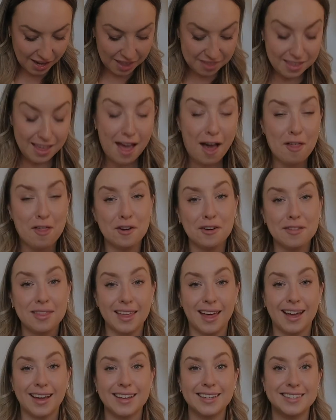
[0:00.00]
The other
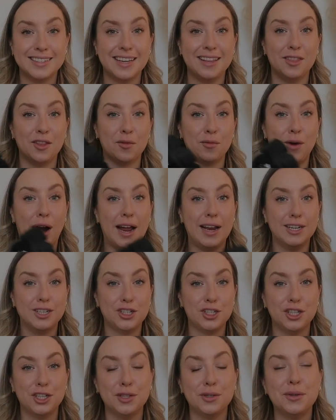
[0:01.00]
thing is in the right
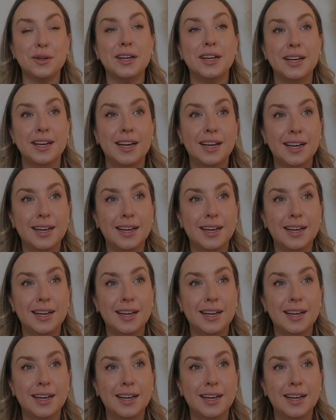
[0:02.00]
shoe,